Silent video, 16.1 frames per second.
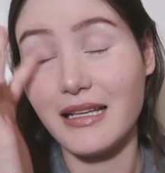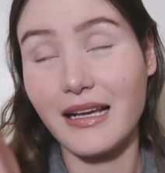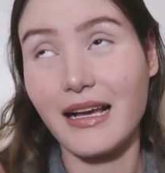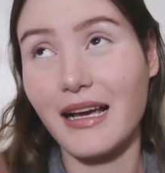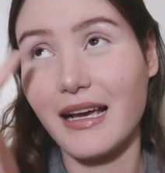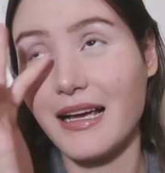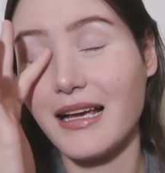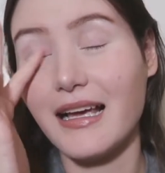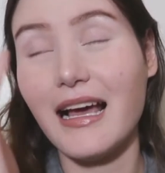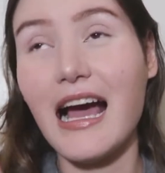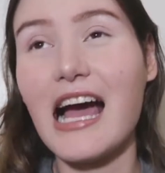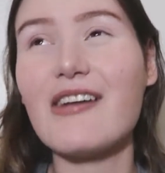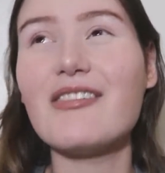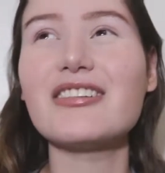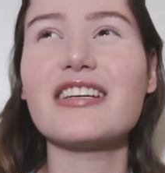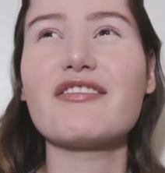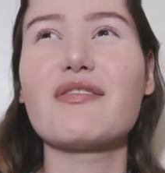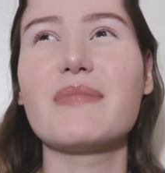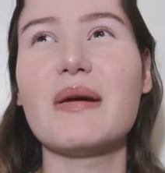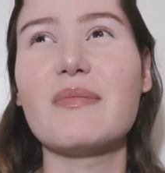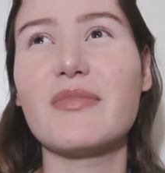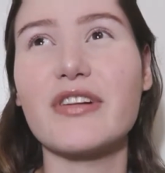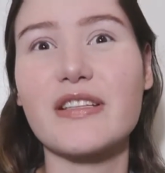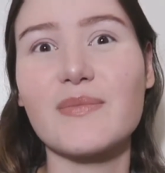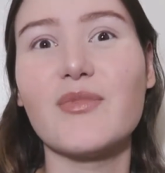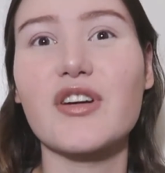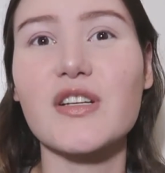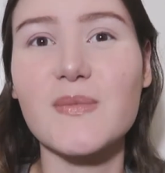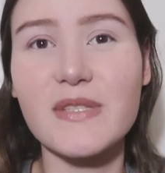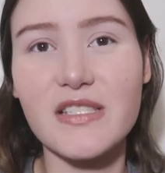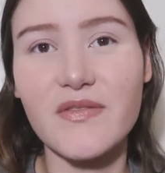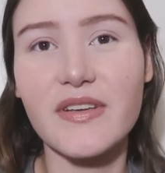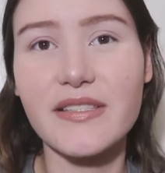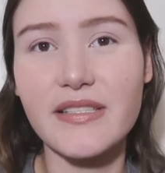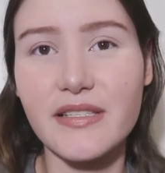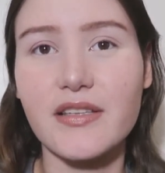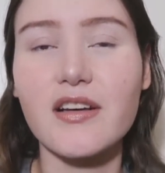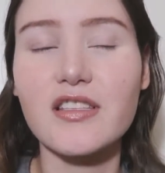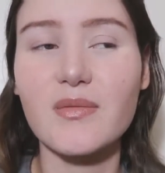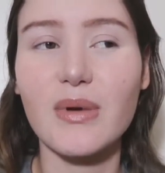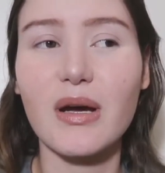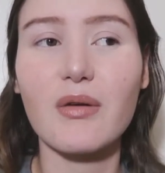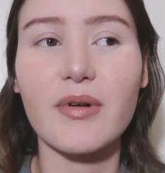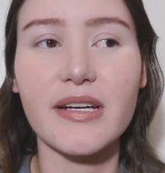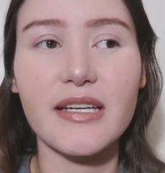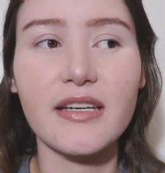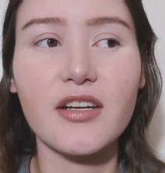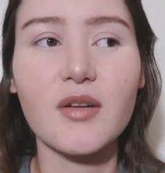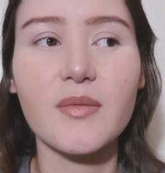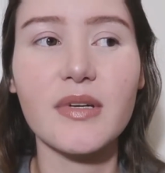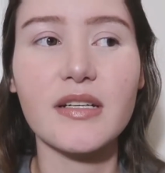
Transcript: Like I wish I remembered more specific details about working here,